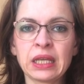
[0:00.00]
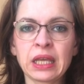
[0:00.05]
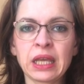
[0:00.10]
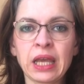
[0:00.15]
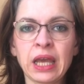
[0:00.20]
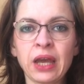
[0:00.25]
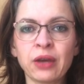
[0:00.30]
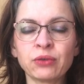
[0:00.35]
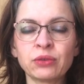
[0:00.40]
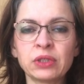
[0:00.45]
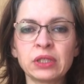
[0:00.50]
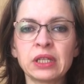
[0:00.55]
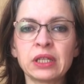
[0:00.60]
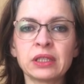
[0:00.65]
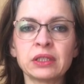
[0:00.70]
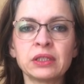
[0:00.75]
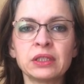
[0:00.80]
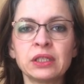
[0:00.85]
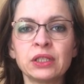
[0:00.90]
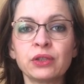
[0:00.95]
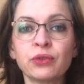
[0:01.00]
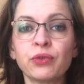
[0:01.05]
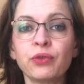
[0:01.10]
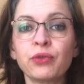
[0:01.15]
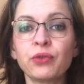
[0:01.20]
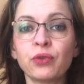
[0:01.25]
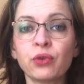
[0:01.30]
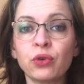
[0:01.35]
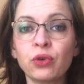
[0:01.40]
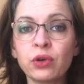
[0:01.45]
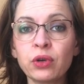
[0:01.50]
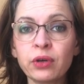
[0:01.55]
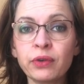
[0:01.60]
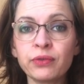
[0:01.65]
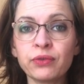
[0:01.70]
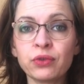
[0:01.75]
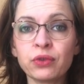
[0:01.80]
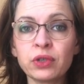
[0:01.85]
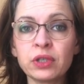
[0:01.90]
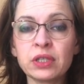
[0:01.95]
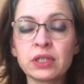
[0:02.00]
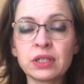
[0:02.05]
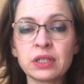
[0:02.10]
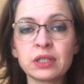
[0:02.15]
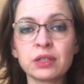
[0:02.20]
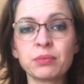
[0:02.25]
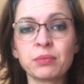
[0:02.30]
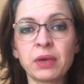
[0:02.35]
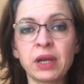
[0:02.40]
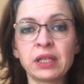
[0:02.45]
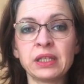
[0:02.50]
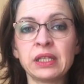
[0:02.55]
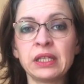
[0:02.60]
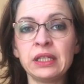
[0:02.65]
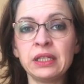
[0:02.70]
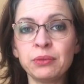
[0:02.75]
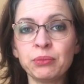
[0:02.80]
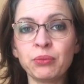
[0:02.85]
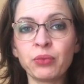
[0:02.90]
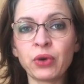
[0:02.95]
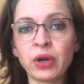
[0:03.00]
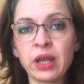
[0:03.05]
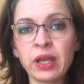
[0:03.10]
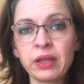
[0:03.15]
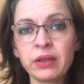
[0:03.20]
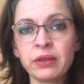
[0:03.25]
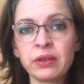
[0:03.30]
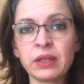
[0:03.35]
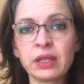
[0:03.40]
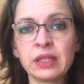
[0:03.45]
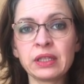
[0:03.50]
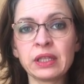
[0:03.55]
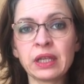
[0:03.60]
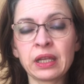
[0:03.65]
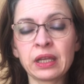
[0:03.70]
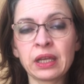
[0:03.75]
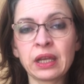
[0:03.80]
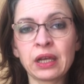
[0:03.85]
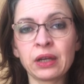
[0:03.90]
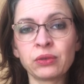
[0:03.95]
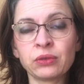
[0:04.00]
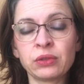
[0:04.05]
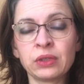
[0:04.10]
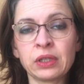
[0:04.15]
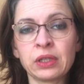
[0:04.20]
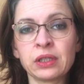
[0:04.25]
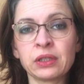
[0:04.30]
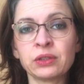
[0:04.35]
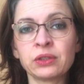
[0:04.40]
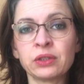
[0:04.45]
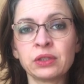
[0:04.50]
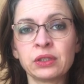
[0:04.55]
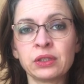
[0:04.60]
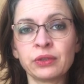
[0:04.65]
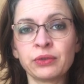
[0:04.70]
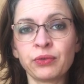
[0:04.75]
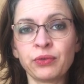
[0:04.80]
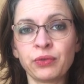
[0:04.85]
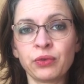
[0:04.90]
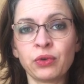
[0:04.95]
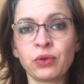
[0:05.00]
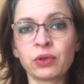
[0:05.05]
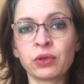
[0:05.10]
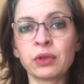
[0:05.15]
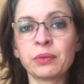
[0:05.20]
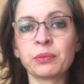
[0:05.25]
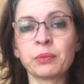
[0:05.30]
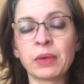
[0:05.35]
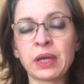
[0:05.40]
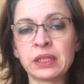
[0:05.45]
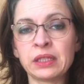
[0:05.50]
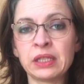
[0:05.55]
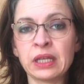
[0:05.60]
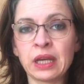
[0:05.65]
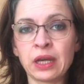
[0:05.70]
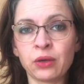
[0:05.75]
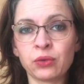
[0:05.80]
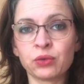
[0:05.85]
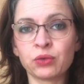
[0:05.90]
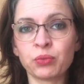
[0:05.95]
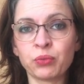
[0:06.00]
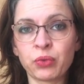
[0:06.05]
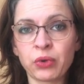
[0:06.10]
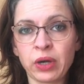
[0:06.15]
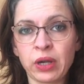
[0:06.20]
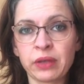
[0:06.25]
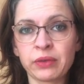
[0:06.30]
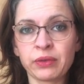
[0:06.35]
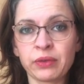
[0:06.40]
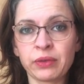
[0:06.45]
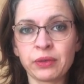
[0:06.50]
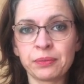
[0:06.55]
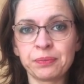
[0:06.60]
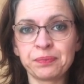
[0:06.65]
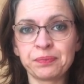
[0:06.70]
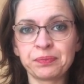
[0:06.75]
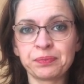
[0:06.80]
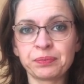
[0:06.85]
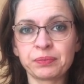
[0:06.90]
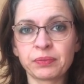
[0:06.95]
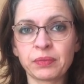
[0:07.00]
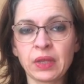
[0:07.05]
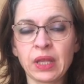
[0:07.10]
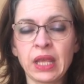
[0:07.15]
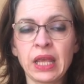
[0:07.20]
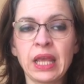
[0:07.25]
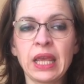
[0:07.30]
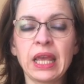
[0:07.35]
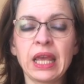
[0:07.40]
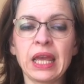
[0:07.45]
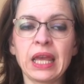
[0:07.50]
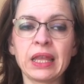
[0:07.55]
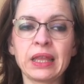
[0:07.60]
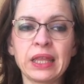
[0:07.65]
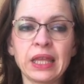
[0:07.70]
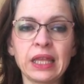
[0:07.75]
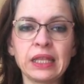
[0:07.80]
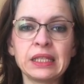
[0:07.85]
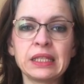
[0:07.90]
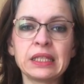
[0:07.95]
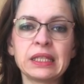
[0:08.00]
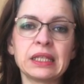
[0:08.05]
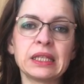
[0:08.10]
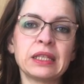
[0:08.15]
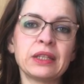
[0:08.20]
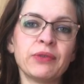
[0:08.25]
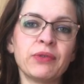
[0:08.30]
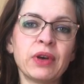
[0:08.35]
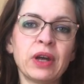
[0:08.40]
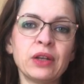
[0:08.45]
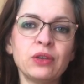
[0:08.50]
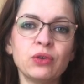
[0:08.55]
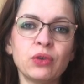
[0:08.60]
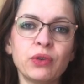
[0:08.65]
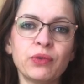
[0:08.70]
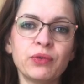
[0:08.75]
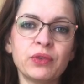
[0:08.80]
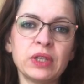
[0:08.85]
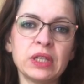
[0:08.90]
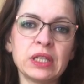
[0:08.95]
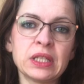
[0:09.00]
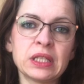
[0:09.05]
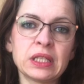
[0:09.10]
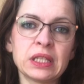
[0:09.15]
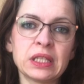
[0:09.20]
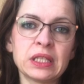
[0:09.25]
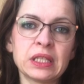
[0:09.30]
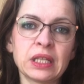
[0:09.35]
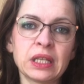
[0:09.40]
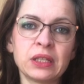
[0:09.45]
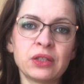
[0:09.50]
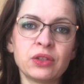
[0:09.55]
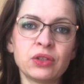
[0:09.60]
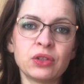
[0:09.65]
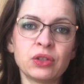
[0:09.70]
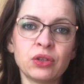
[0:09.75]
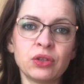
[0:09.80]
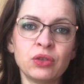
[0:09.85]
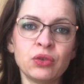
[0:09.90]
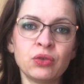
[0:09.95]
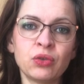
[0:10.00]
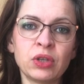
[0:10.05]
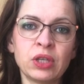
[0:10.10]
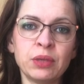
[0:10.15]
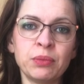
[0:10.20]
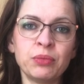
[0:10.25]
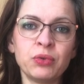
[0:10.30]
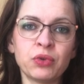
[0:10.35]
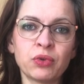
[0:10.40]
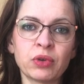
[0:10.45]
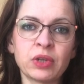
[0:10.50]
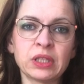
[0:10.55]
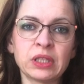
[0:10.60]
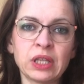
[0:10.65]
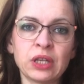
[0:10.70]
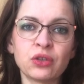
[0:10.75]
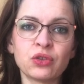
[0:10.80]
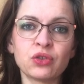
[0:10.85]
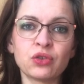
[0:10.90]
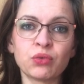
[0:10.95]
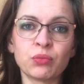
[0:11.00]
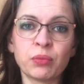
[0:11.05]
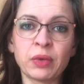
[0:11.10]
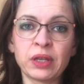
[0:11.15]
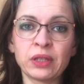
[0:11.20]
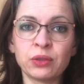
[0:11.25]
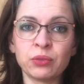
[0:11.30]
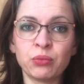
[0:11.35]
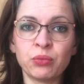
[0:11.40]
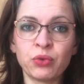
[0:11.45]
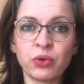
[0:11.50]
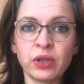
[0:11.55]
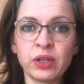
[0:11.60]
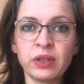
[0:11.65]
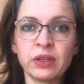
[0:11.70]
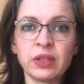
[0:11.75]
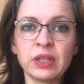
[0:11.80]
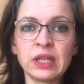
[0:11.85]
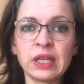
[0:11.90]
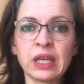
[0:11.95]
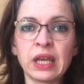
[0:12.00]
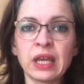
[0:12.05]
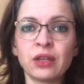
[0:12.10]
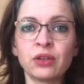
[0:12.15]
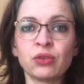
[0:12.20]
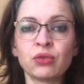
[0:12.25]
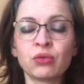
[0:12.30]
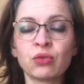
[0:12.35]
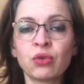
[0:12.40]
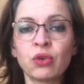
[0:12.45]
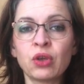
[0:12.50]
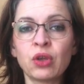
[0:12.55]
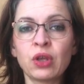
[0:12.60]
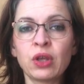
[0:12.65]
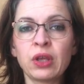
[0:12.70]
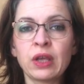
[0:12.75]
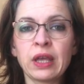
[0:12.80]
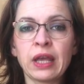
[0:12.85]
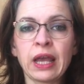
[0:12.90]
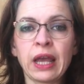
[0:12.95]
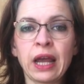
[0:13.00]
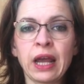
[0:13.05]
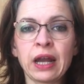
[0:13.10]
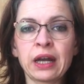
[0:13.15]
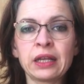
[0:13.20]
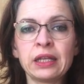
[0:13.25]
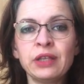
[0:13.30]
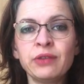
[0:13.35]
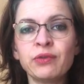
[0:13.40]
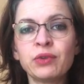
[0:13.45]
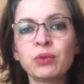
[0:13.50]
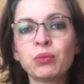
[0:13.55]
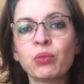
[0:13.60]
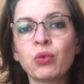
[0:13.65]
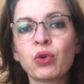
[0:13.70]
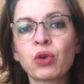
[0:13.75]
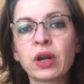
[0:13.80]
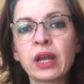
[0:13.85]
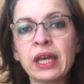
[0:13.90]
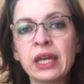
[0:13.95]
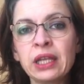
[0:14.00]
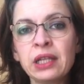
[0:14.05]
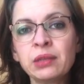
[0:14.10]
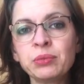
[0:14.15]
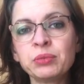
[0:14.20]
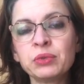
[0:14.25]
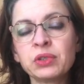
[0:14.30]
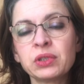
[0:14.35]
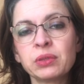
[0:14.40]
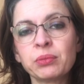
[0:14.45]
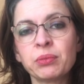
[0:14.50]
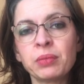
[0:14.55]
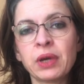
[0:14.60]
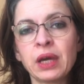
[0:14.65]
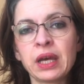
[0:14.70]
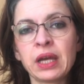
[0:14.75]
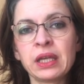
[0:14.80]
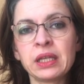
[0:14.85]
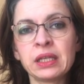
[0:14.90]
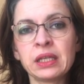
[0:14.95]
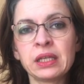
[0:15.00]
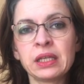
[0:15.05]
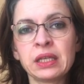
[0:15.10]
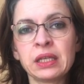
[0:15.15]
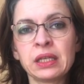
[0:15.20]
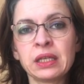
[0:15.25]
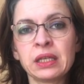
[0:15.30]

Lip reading: counting until 4, for instance, by the in-breath, and then counting until 4 by the out-breath. And that's the value of this, is that you keep your attention by the breathing, and you are even more helped by